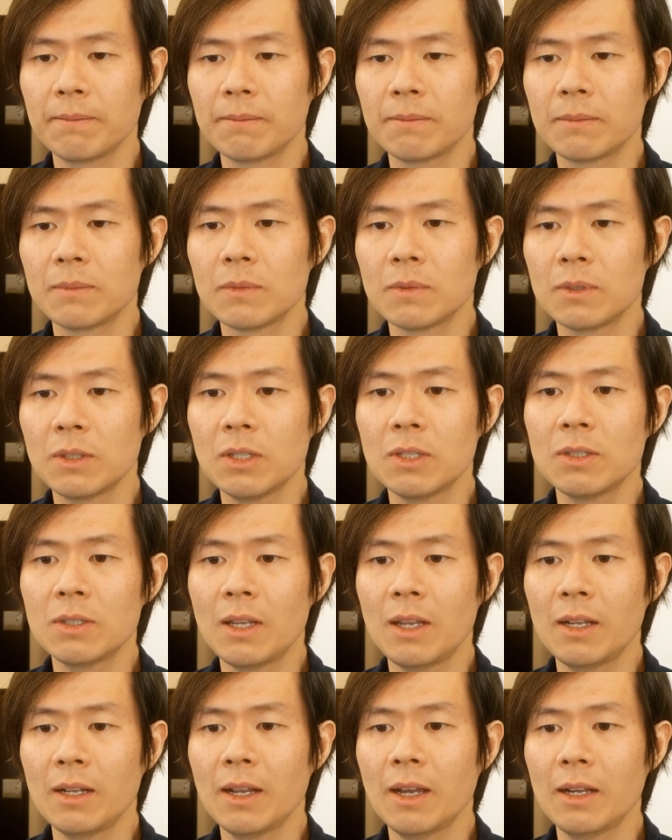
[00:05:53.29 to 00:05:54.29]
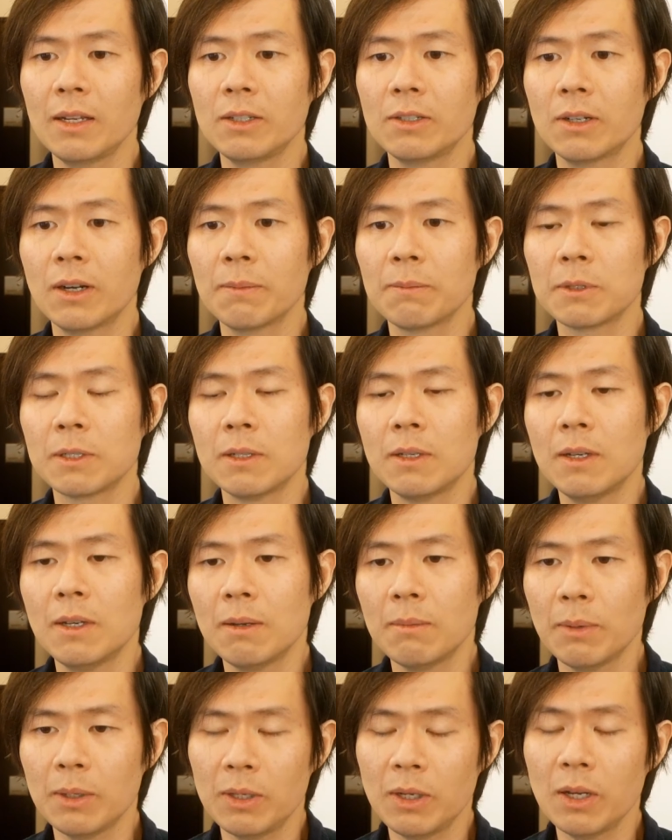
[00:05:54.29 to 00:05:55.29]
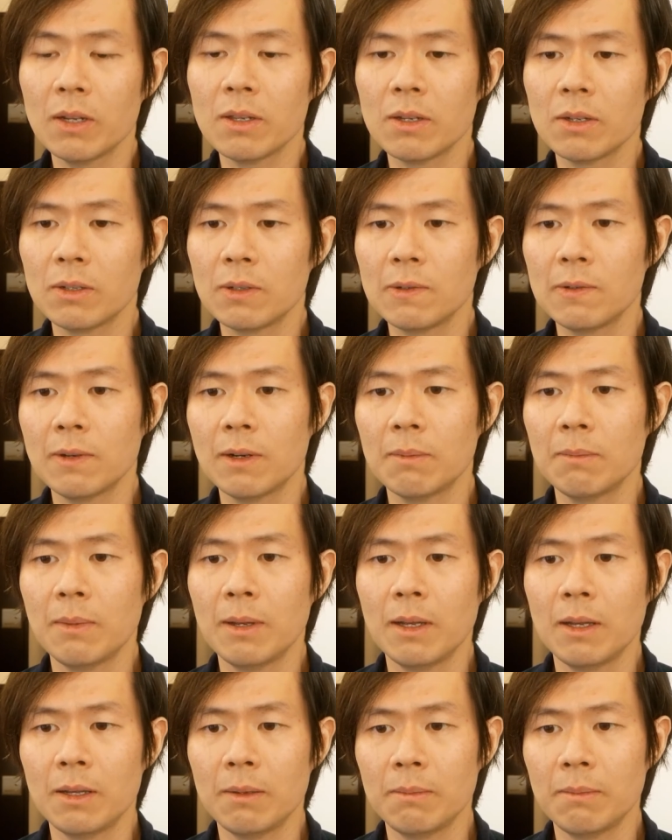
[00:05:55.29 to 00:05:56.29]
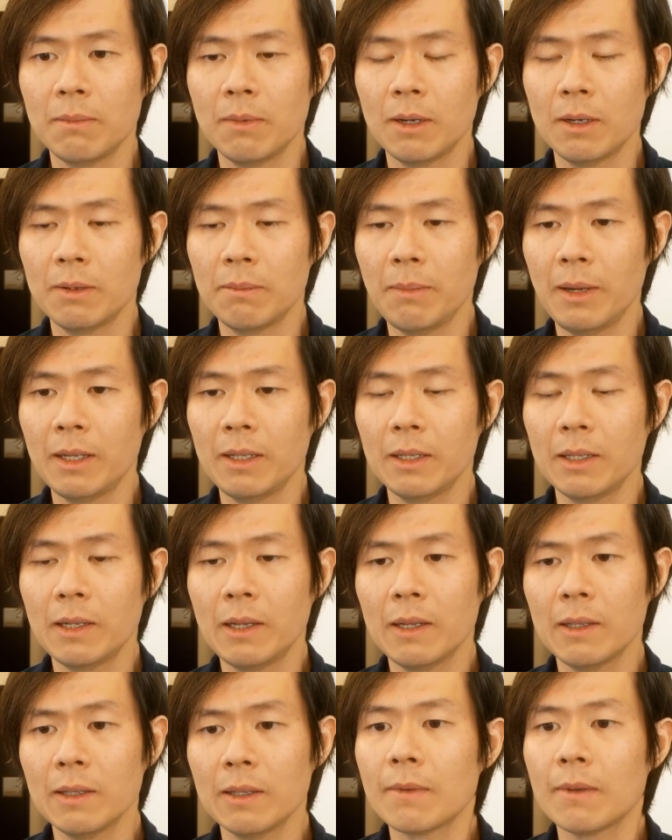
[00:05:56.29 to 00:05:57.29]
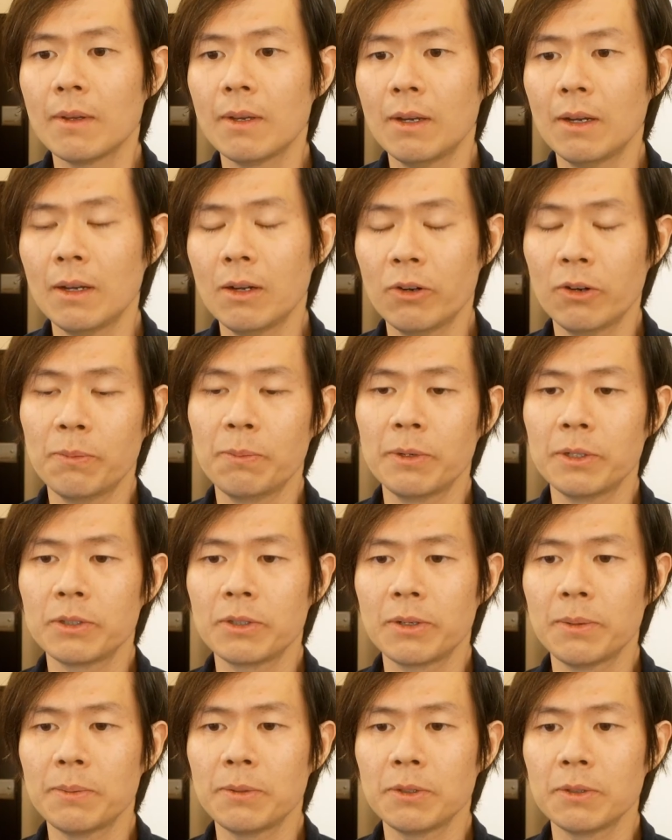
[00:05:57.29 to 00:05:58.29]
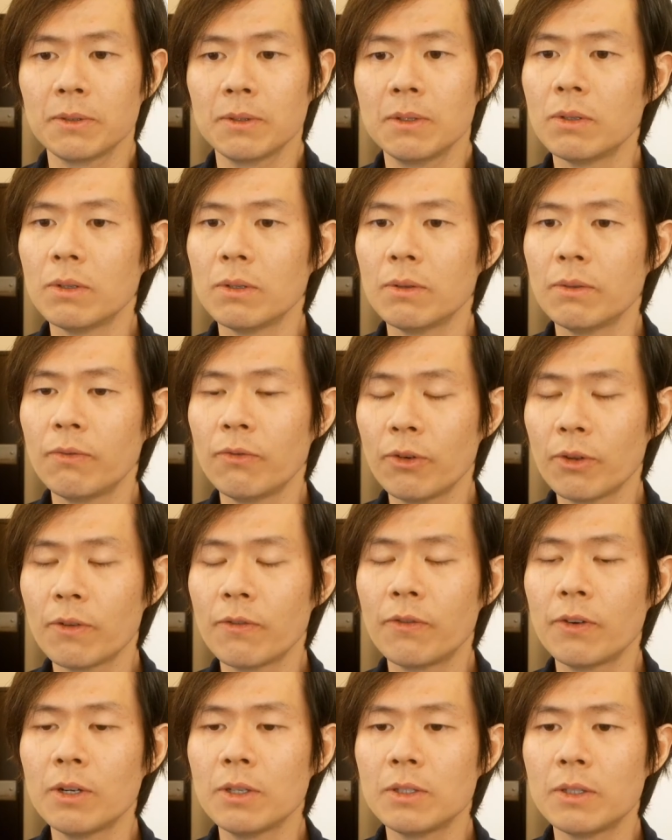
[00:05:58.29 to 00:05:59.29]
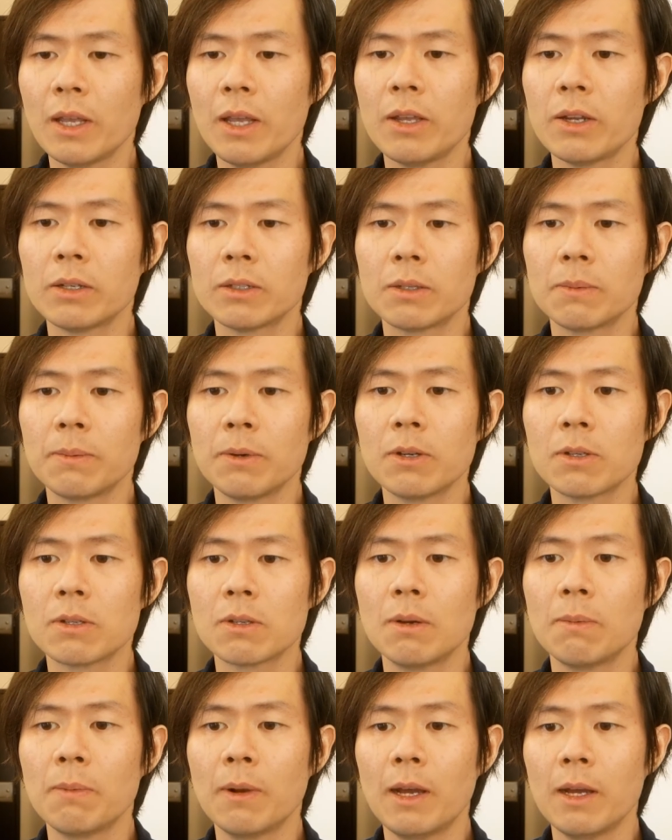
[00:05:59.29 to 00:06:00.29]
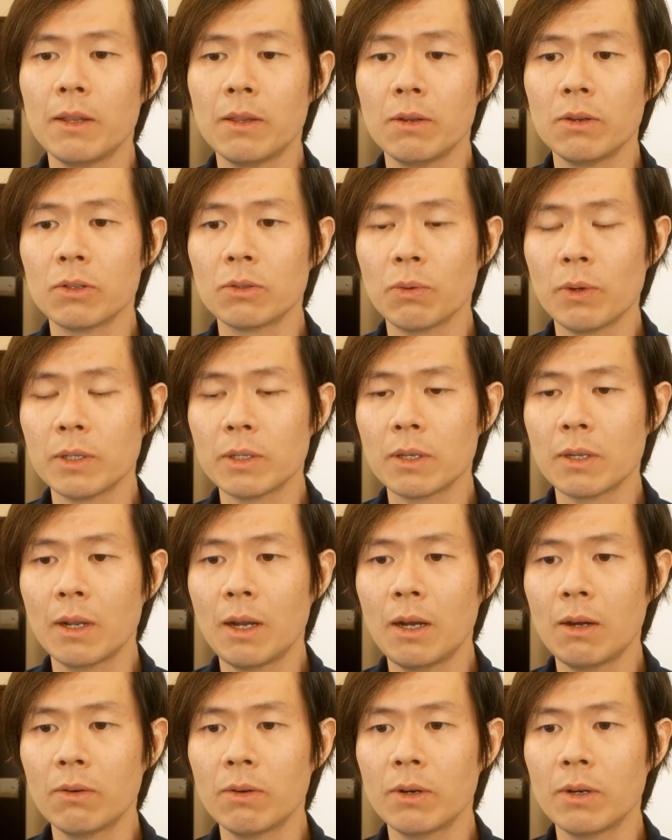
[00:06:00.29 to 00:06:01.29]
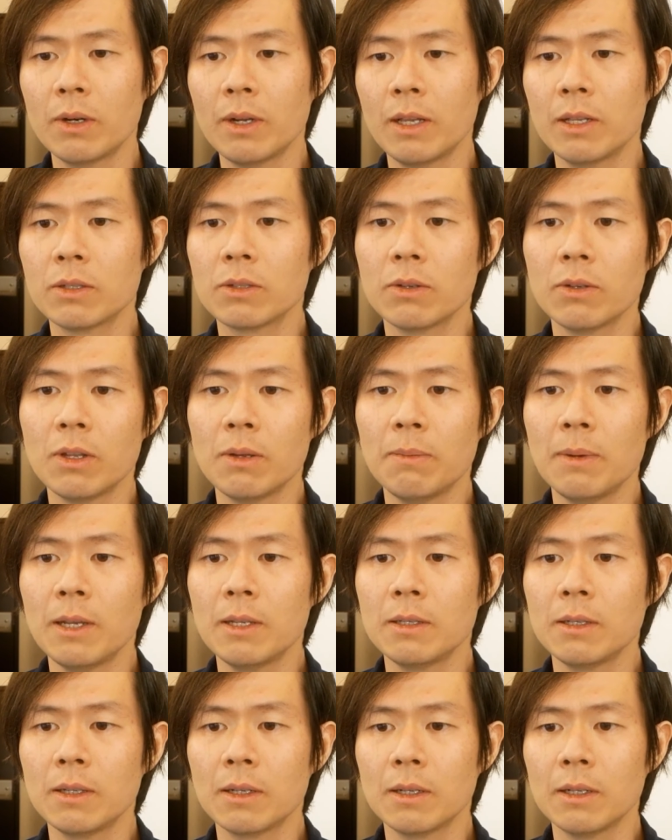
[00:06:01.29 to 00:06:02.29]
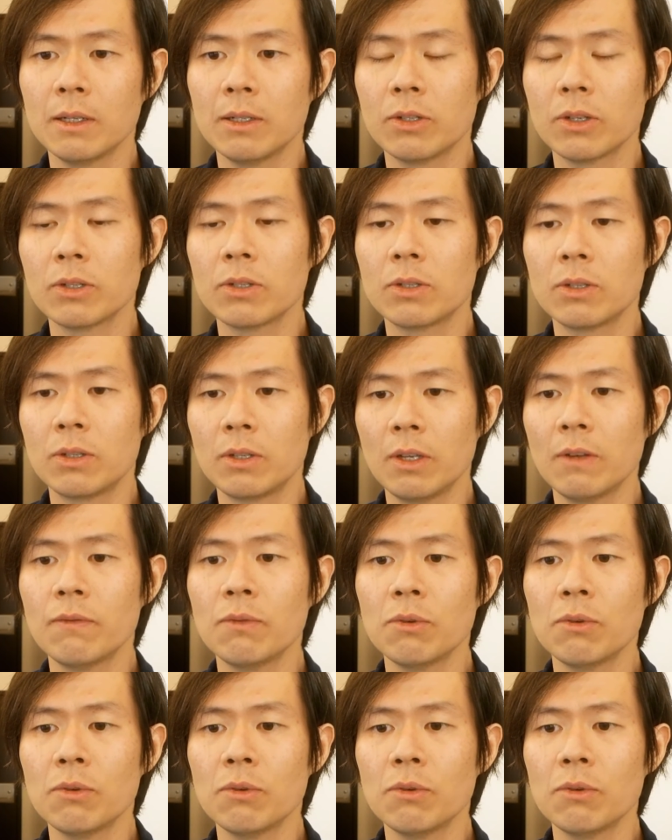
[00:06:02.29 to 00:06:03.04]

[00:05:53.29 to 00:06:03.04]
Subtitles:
sustained eye drops. But the other 2 are medicated or prescription. For the first day, you're supposed to apply those once an hour. And so they basically just give you